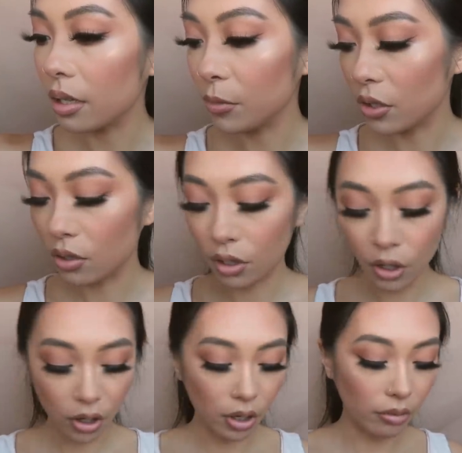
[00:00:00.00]
I'm just gonna
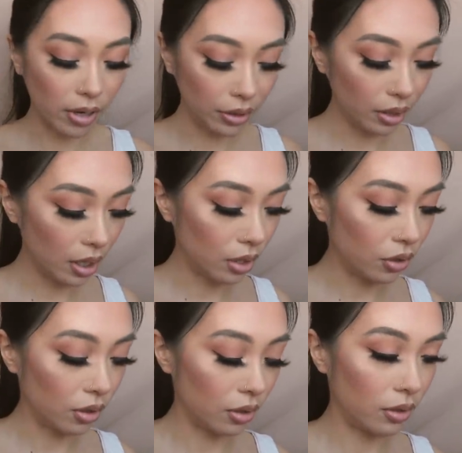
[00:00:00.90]
go around the
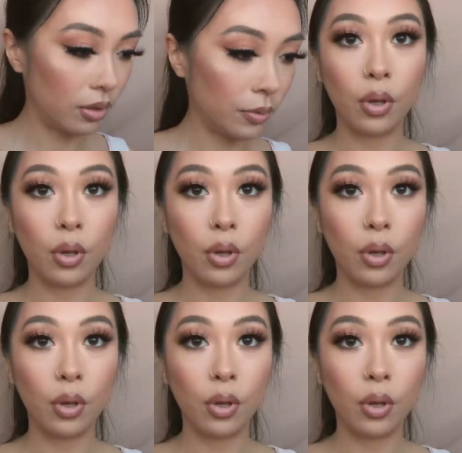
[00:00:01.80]
edges